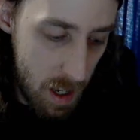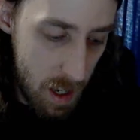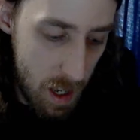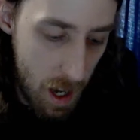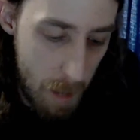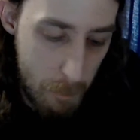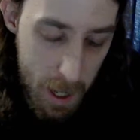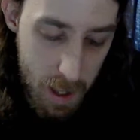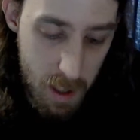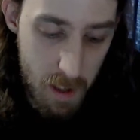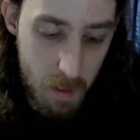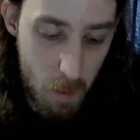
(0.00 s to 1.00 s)
I picked
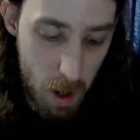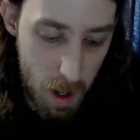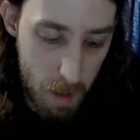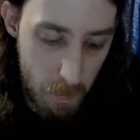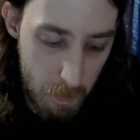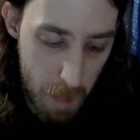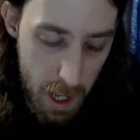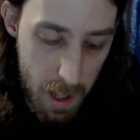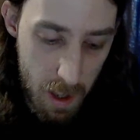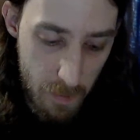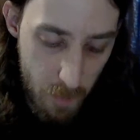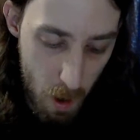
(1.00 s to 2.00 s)
this one up
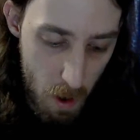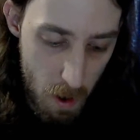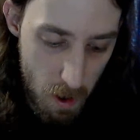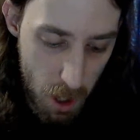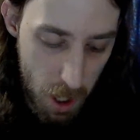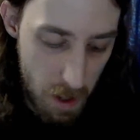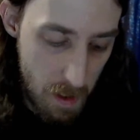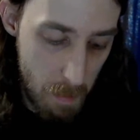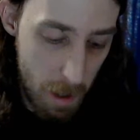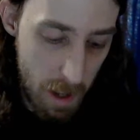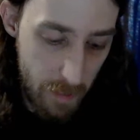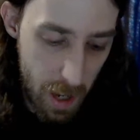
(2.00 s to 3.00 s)
mainly for her. She's a
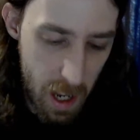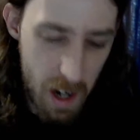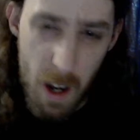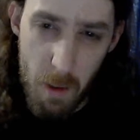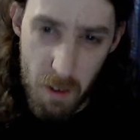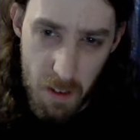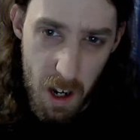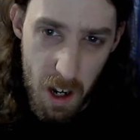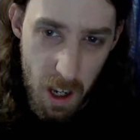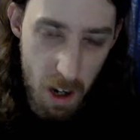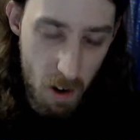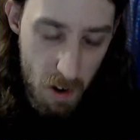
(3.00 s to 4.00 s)
big fan, and I was kind
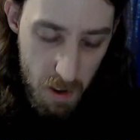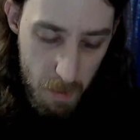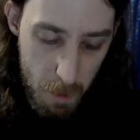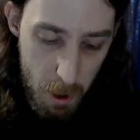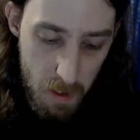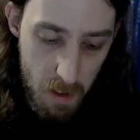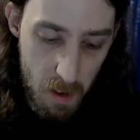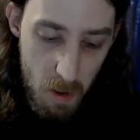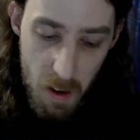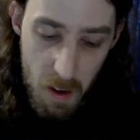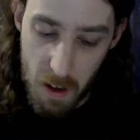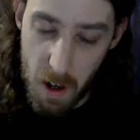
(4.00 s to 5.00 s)
of curious about it too,
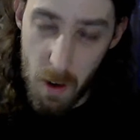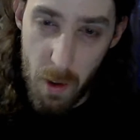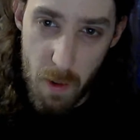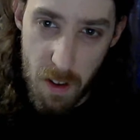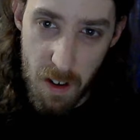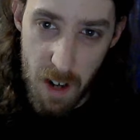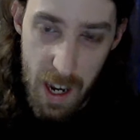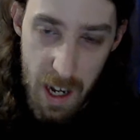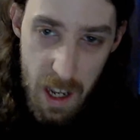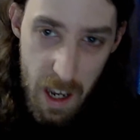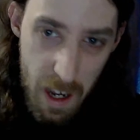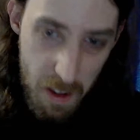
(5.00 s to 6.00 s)
because I know there was an
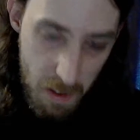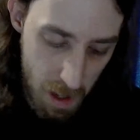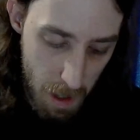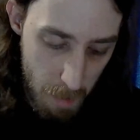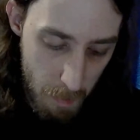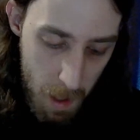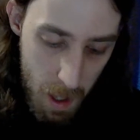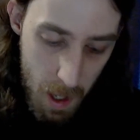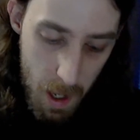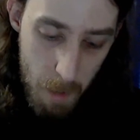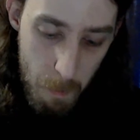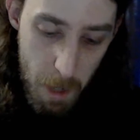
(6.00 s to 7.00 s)
NES game
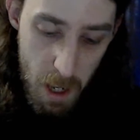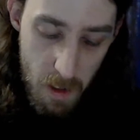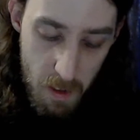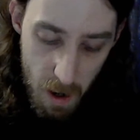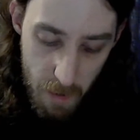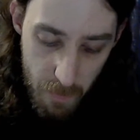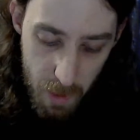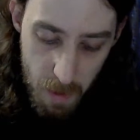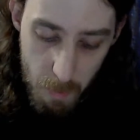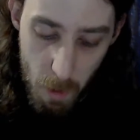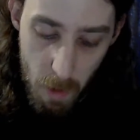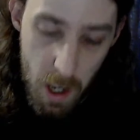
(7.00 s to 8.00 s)
based off this
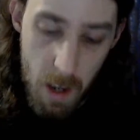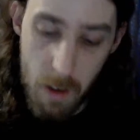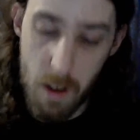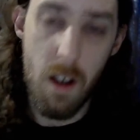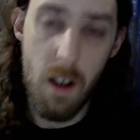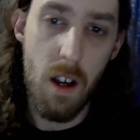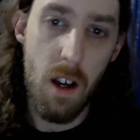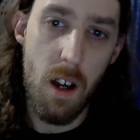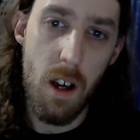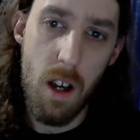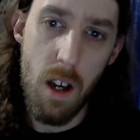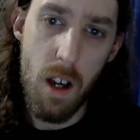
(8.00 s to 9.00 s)
movie.
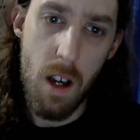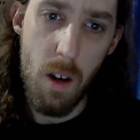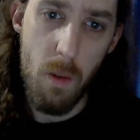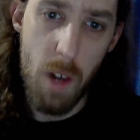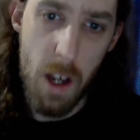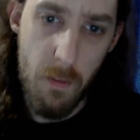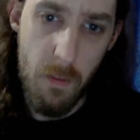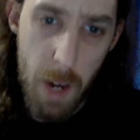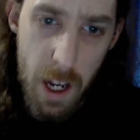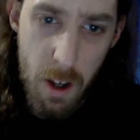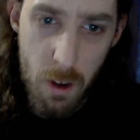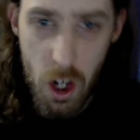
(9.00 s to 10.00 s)
We have
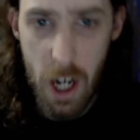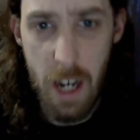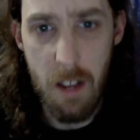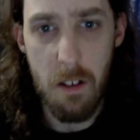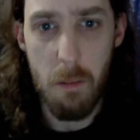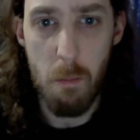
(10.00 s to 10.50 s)
Michael Jackson